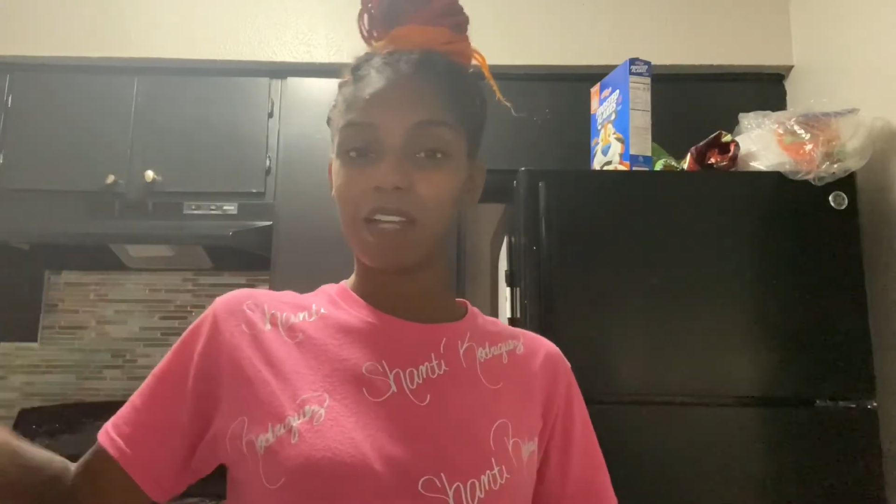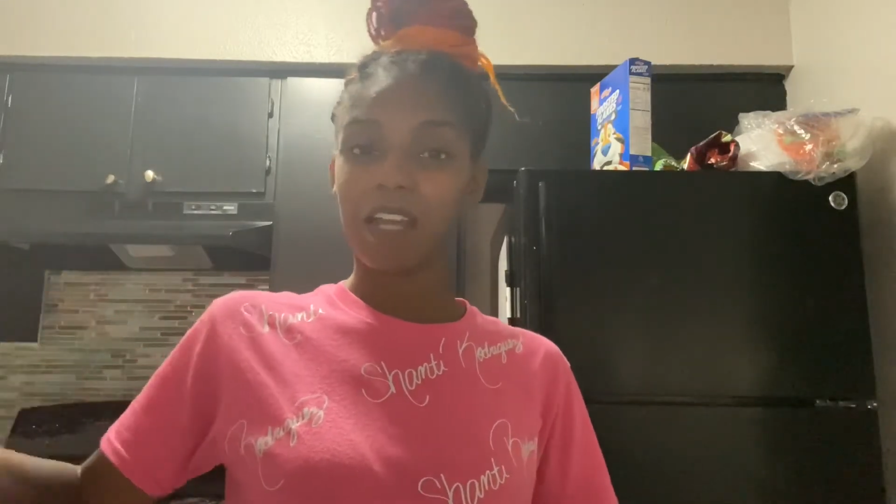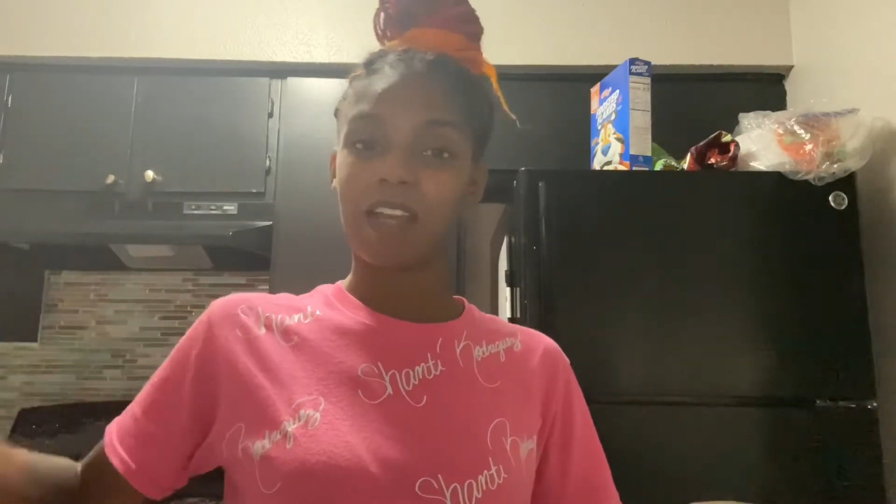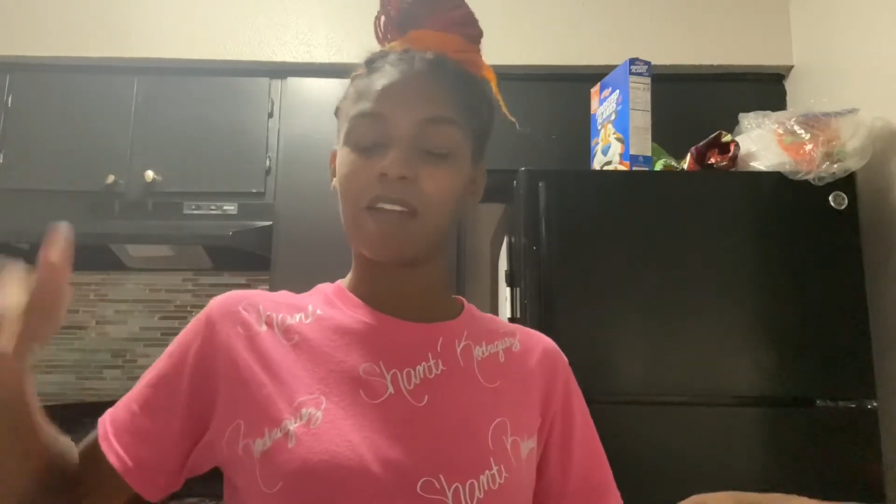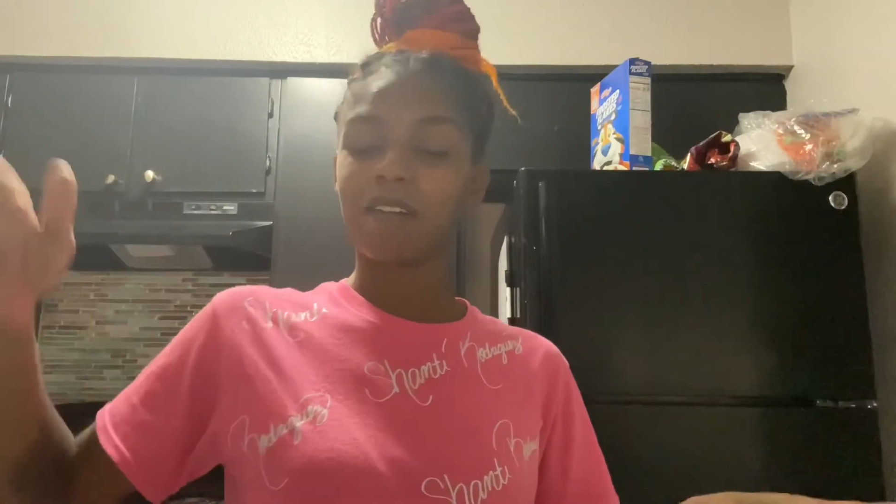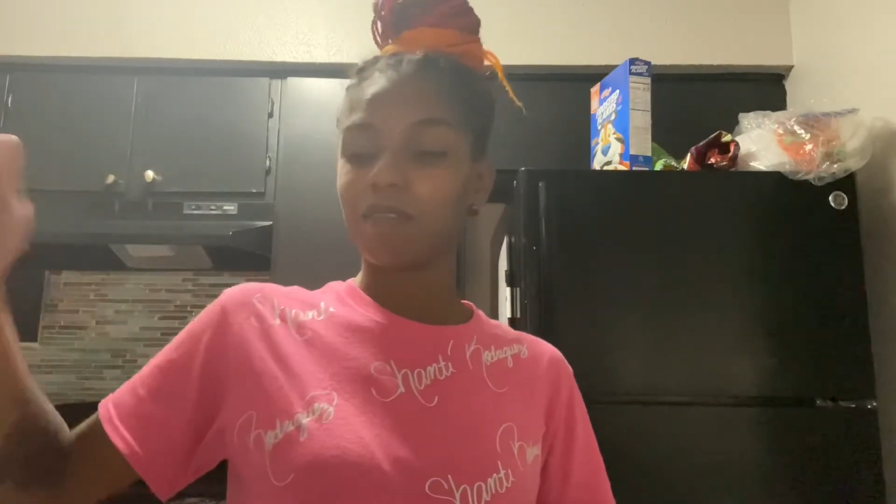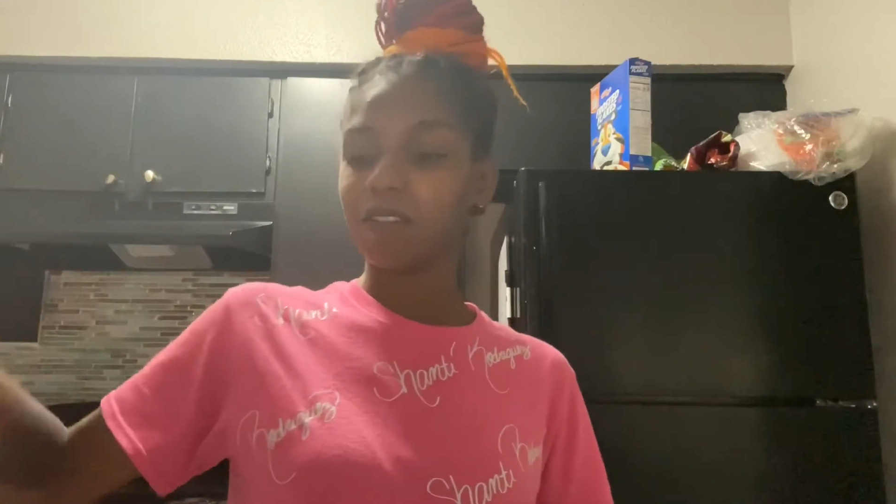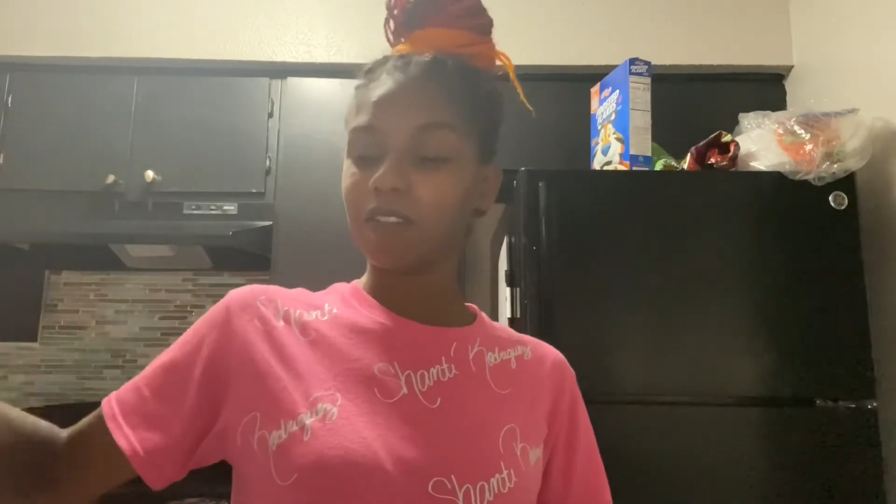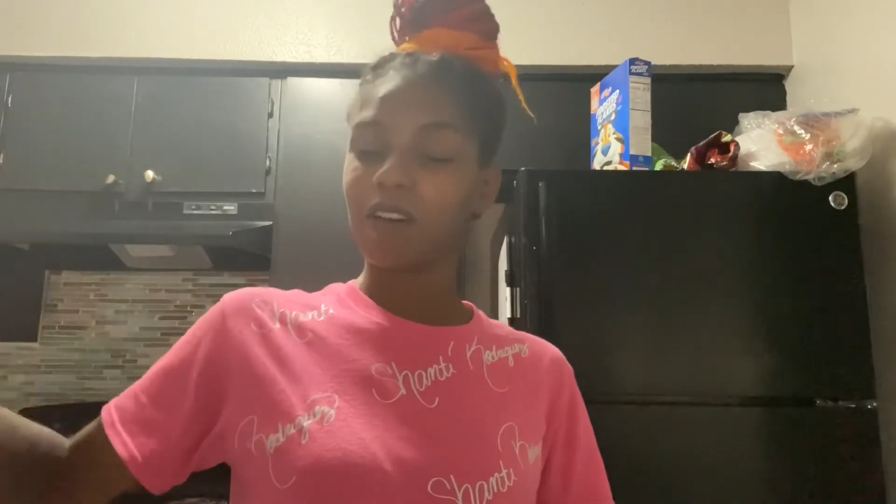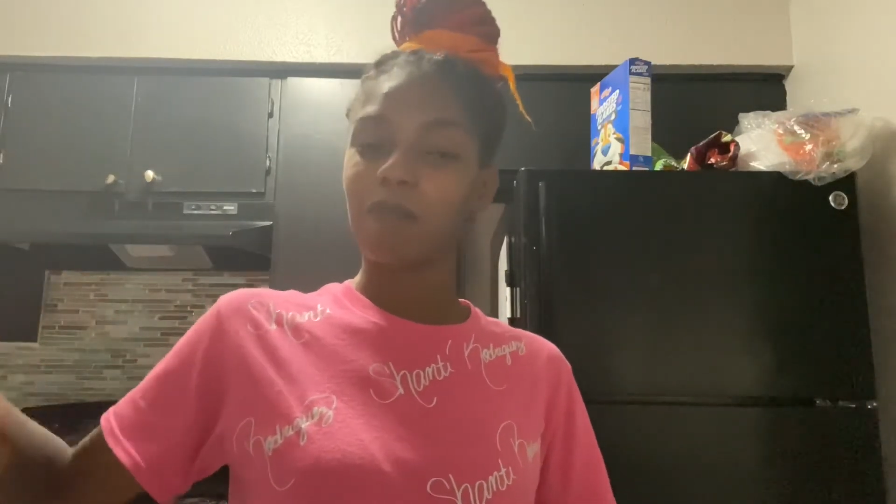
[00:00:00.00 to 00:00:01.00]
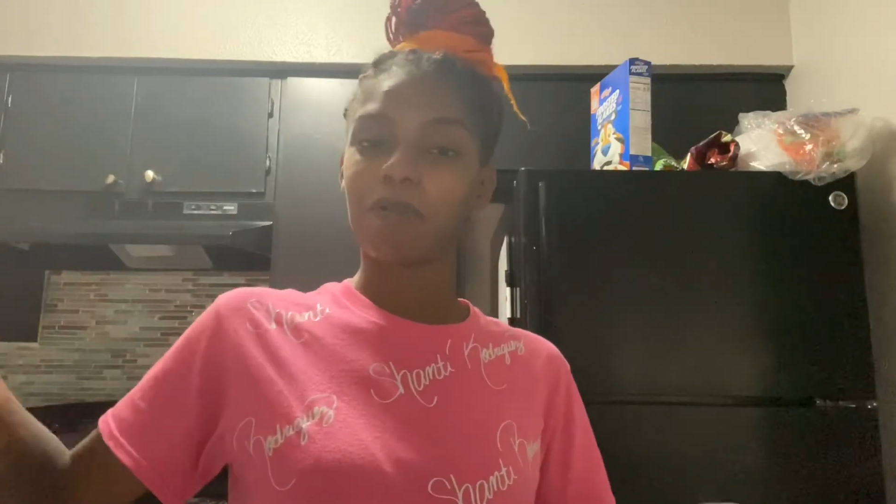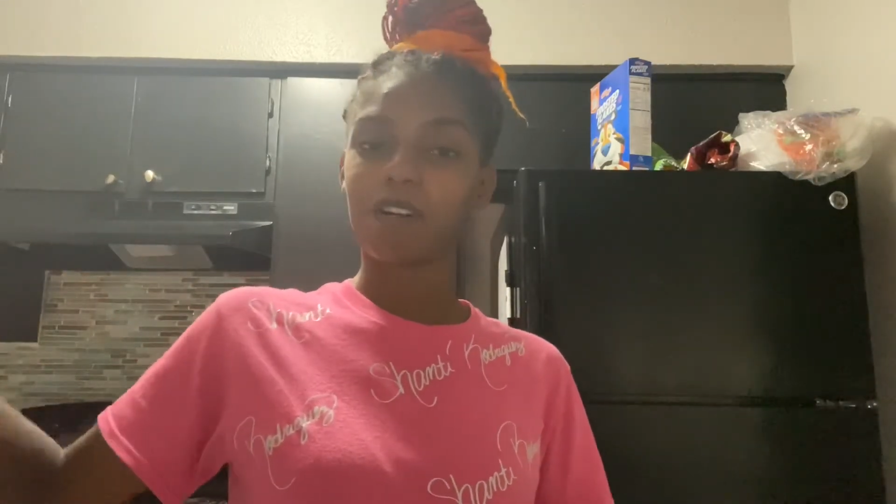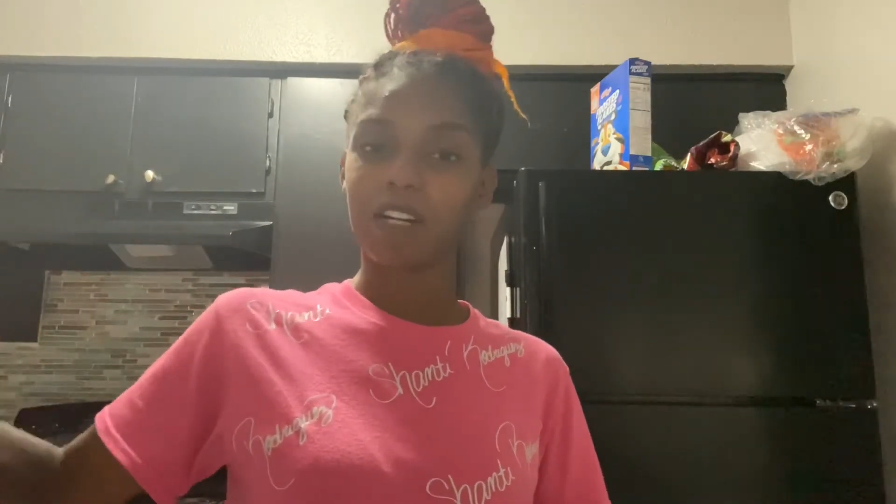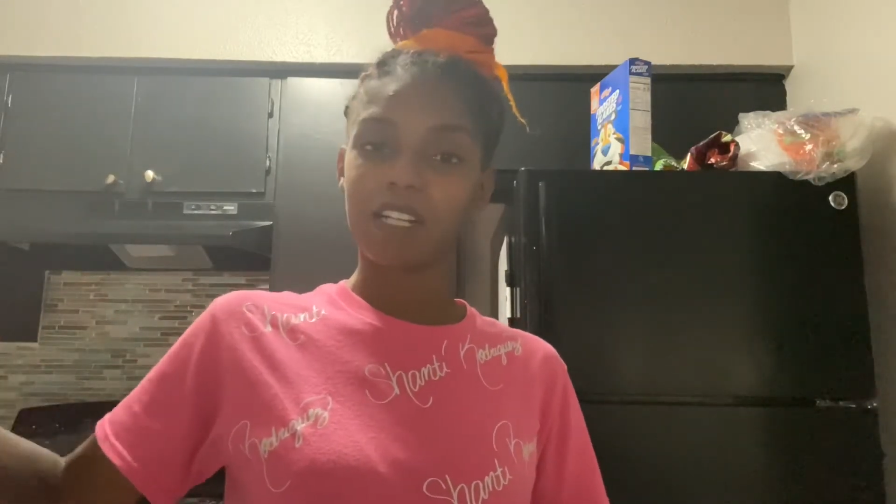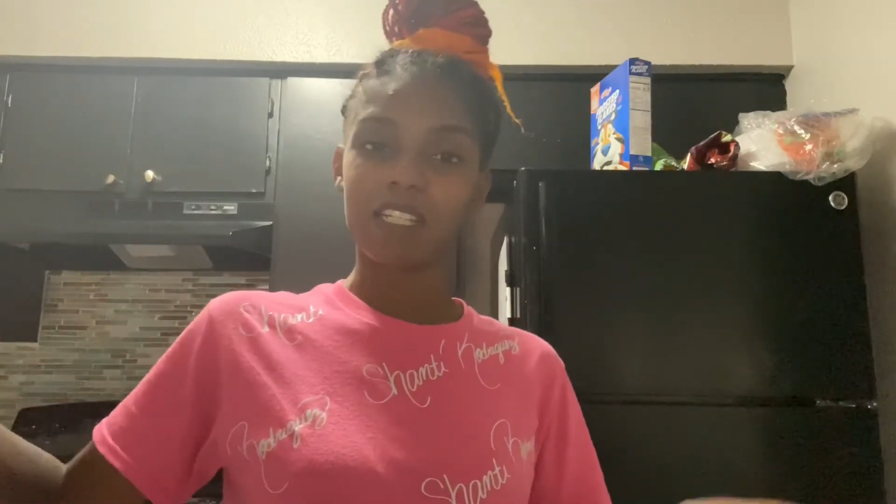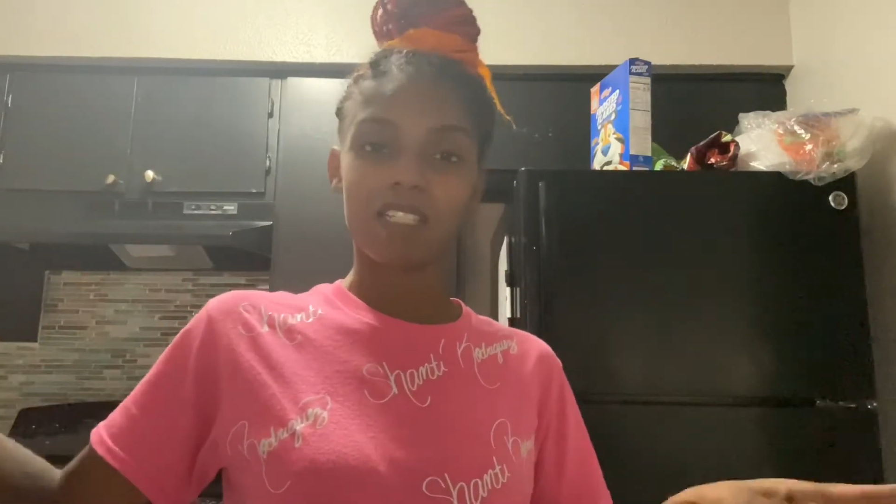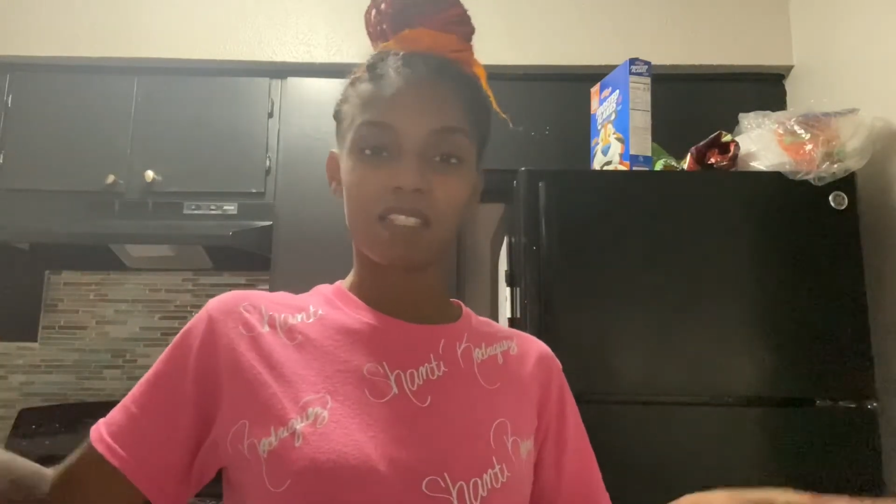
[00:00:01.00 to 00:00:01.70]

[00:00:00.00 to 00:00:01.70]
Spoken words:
and, you know, progress,